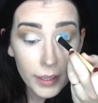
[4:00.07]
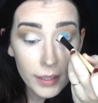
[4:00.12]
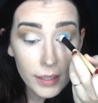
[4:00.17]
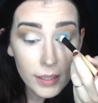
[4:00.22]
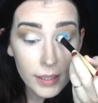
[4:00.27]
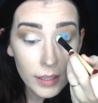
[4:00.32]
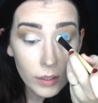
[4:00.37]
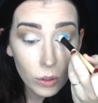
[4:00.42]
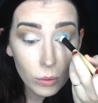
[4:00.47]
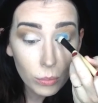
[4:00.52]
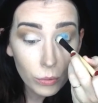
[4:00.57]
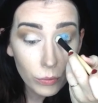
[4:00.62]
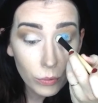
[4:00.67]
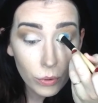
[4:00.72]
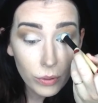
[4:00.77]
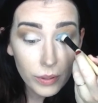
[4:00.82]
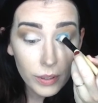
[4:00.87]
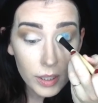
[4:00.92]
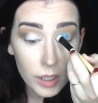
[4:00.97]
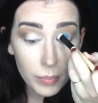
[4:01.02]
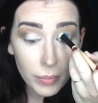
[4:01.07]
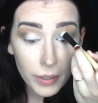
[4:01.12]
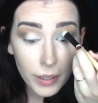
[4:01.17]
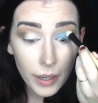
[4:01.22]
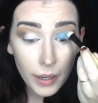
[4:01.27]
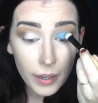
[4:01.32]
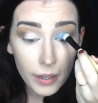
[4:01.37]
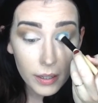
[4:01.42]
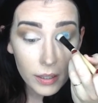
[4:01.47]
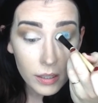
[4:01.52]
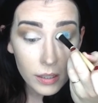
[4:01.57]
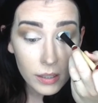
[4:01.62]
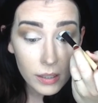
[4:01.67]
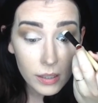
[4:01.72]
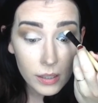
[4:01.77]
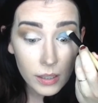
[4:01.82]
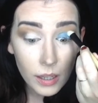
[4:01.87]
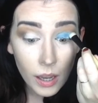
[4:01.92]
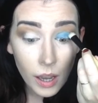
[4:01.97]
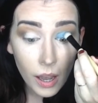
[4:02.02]
concealer before this,
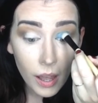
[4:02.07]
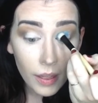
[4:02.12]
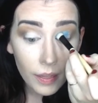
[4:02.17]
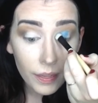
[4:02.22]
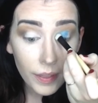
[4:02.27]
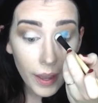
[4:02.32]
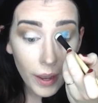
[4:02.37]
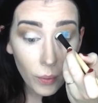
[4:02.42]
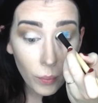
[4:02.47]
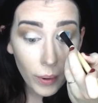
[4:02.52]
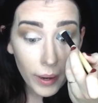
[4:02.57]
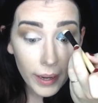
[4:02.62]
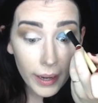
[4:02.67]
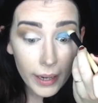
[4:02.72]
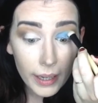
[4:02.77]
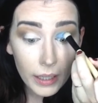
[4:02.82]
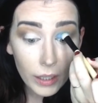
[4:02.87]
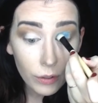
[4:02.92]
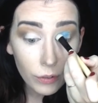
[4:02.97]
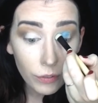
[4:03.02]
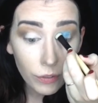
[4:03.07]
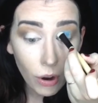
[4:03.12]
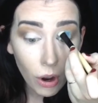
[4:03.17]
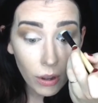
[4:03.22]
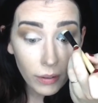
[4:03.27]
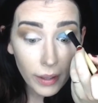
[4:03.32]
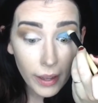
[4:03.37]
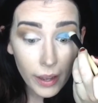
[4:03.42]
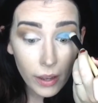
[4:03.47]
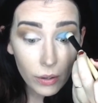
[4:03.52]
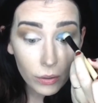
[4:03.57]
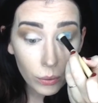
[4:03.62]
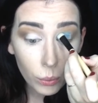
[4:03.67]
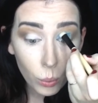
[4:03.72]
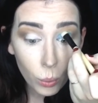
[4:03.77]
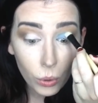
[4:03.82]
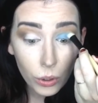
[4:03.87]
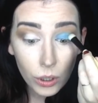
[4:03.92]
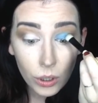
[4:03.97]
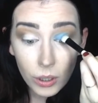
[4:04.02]
because that way any fallout
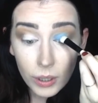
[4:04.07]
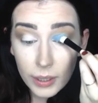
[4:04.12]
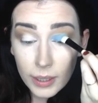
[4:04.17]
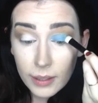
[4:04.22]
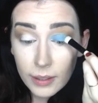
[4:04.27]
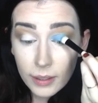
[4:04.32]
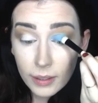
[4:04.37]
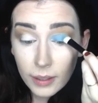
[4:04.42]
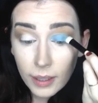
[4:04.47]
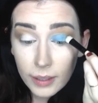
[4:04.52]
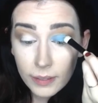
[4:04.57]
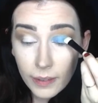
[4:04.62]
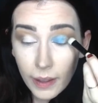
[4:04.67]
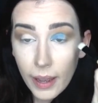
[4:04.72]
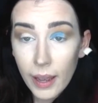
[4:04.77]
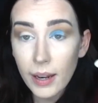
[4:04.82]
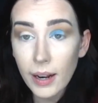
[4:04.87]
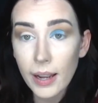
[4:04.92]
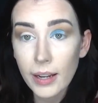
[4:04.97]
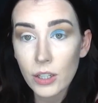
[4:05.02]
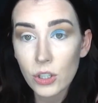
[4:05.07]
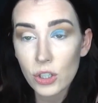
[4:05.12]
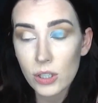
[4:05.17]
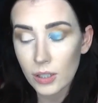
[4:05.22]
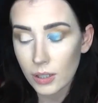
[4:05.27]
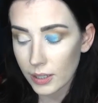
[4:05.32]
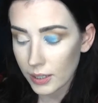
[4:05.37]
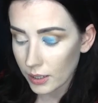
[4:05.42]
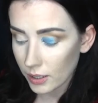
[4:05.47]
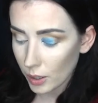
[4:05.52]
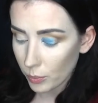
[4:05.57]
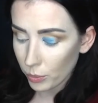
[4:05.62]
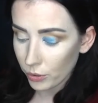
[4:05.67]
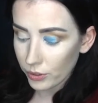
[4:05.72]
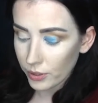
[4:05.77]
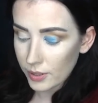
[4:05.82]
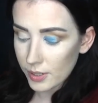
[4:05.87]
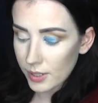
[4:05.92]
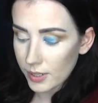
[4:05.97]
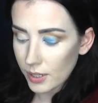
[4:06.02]
or anything like that, I can just clean it up
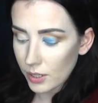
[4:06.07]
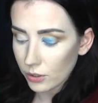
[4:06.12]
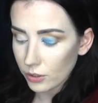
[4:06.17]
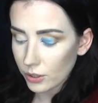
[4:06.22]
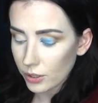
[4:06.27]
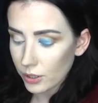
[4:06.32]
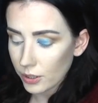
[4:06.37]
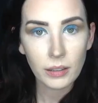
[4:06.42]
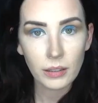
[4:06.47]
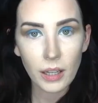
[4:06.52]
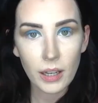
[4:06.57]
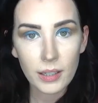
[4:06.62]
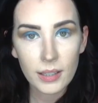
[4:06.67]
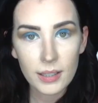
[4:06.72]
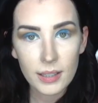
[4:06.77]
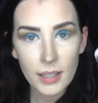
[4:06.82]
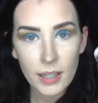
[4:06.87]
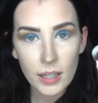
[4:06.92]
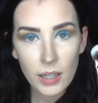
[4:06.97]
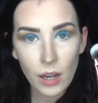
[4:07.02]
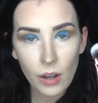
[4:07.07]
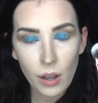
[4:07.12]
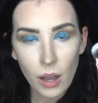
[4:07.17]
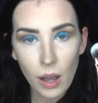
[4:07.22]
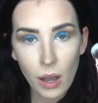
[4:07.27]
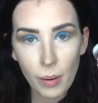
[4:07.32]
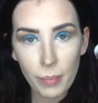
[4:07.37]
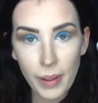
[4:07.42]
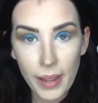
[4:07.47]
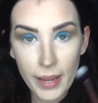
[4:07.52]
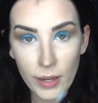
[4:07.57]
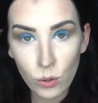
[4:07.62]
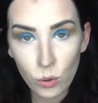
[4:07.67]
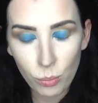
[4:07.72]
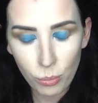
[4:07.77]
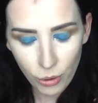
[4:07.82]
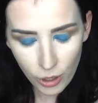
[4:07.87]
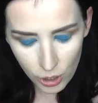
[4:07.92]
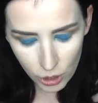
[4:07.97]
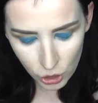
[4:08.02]
with concealer. Luxie angle
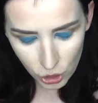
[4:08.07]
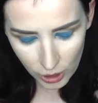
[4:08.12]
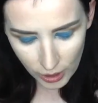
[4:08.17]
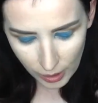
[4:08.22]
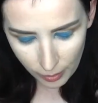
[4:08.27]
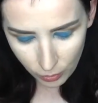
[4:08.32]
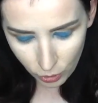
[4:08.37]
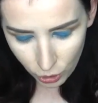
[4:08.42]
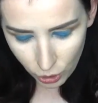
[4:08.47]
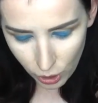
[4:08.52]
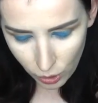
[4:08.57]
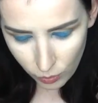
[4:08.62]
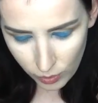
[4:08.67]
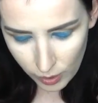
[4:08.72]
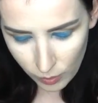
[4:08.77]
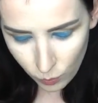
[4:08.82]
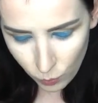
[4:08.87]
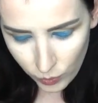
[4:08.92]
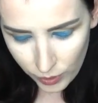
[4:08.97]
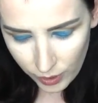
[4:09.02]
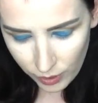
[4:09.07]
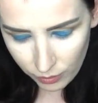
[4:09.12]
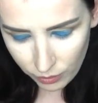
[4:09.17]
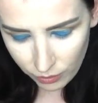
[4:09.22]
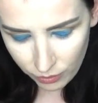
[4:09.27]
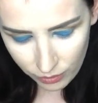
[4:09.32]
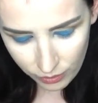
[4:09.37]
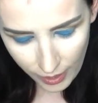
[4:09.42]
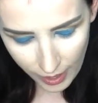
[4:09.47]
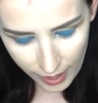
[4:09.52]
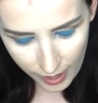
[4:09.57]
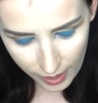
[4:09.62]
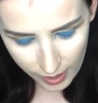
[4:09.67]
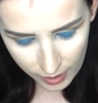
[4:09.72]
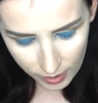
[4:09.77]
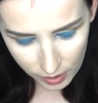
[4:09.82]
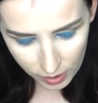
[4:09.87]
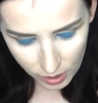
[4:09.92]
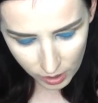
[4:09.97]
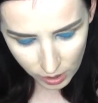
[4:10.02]
brush, and I'm going to go in with
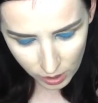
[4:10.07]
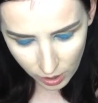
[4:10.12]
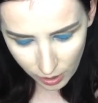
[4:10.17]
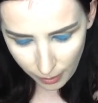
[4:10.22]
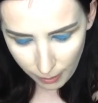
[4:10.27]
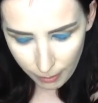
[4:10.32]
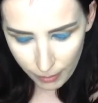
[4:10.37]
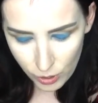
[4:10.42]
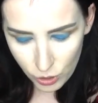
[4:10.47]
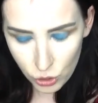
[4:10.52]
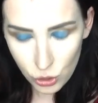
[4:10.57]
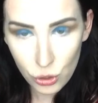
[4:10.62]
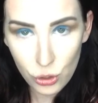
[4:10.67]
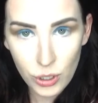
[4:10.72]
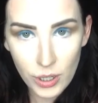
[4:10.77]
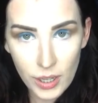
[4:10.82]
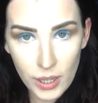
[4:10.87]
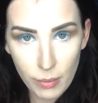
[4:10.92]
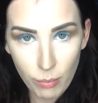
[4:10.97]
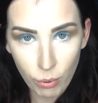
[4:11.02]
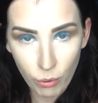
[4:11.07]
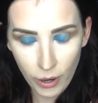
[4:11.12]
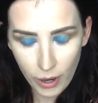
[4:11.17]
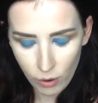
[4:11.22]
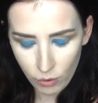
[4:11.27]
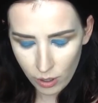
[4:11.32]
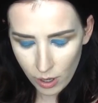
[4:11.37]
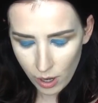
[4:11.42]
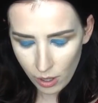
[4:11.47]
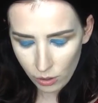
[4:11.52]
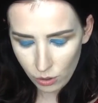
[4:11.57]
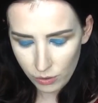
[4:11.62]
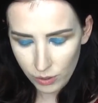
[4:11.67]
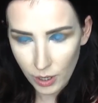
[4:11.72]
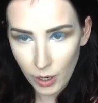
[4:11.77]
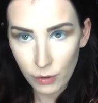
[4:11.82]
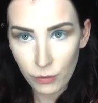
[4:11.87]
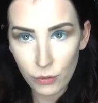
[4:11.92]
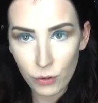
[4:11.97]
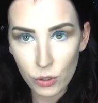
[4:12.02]
that mustardy brown color that
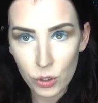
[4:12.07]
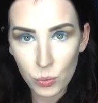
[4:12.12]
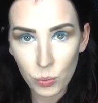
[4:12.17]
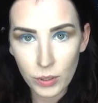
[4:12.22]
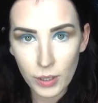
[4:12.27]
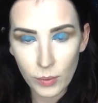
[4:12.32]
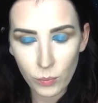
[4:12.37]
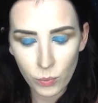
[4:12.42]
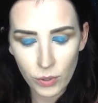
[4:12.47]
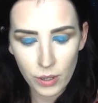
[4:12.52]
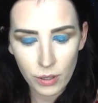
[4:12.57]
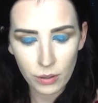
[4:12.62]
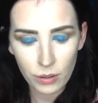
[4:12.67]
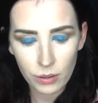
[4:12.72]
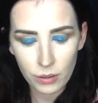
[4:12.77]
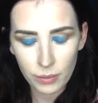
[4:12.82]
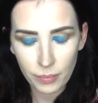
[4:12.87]
I first went in with.